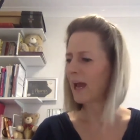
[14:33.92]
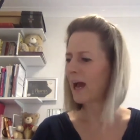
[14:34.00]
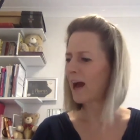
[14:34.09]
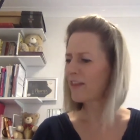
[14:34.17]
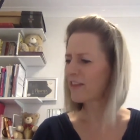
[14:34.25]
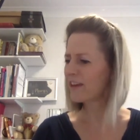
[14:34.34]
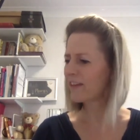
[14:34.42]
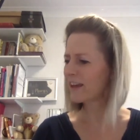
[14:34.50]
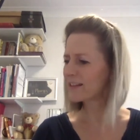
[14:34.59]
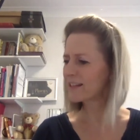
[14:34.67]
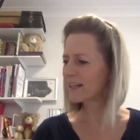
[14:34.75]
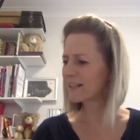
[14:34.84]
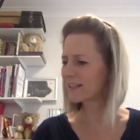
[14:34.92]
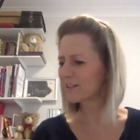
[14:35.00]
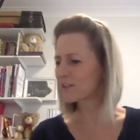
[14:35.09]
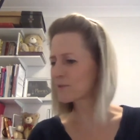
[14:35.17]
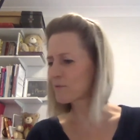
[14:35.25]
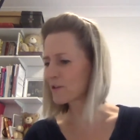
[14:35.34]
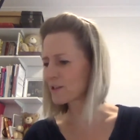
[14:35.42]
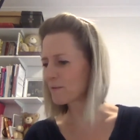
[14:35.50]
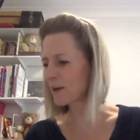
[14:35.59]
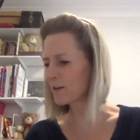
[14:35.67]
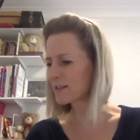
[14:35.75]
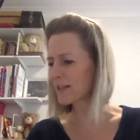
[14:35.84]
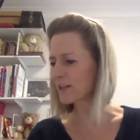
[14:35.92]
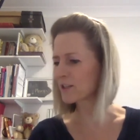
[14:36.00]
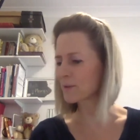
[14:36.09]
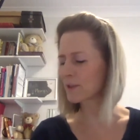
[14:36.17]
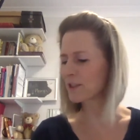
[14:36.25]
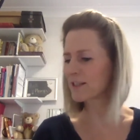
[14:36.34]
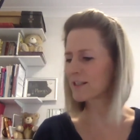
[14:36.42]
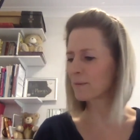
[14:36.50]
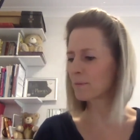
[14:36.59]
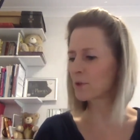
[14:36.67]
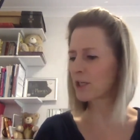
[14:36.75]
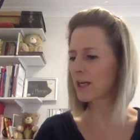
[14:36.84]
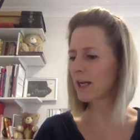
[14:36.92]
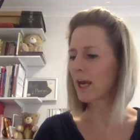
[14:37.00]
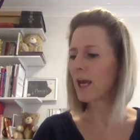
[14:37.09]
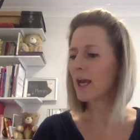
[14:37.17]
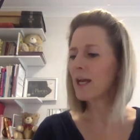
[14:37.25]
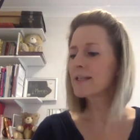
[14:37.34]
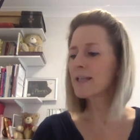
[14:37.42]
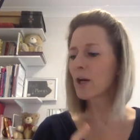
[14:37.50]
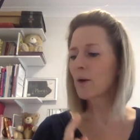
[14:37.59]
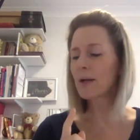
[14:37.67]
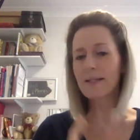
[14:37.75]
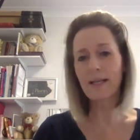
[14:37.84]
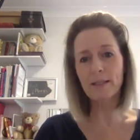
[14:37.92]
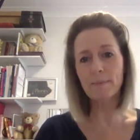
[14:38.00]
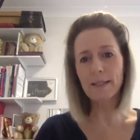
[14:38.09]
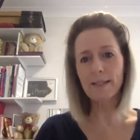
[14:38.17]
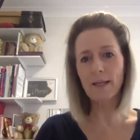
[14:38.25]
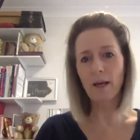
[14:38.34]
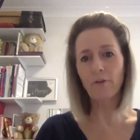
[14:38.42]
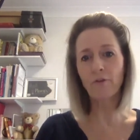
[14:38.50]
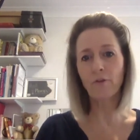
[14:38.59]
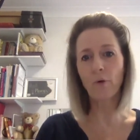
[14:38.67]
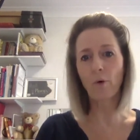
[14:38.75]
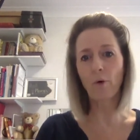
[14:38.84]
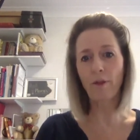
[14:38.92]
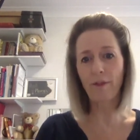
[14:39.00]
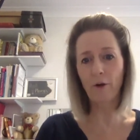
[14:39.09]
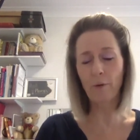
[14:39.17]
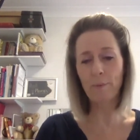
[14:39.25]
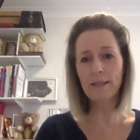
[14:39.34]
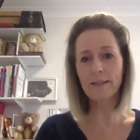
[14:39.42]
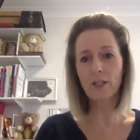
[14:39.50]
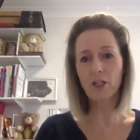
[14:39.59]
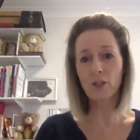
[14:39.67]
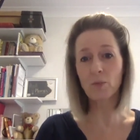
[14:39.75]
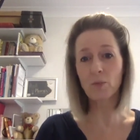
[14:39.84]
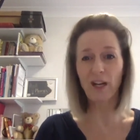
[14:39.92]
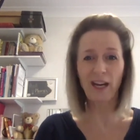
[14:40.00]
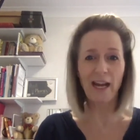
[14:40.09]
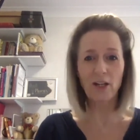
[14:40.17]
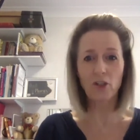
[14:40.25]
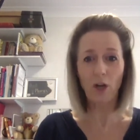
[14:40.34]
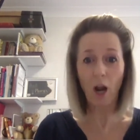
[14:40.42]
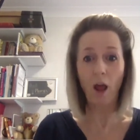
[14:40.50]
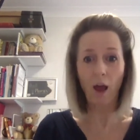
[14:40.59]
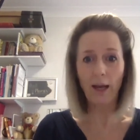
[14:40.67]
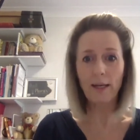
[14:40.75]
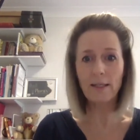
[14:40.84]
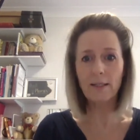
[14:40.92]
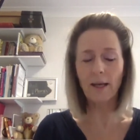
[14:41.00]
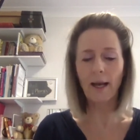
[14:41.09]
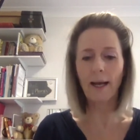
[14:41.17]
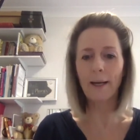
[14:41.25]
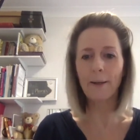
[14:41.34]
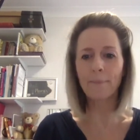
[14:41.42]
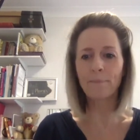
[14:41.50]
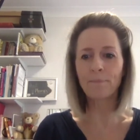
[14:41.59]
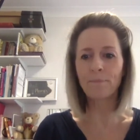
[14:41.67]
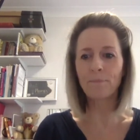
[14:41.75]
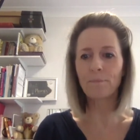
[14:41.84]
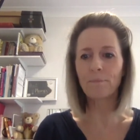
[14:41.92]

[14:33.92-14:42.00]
I think that's it. Just wrote some notes there, just want to double check. So assessment site for therapists that just want an extra client on